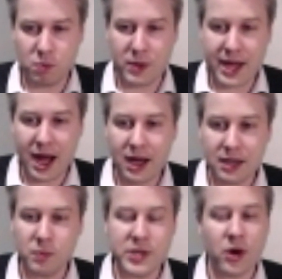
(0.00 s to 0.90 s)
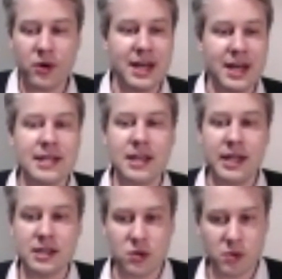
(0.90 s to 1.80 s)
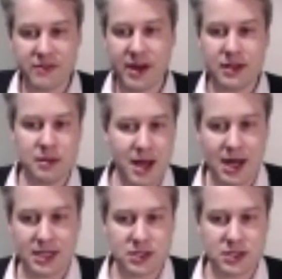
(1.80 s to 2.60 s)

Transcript: we can't, we don't need leaders who we've had in the past.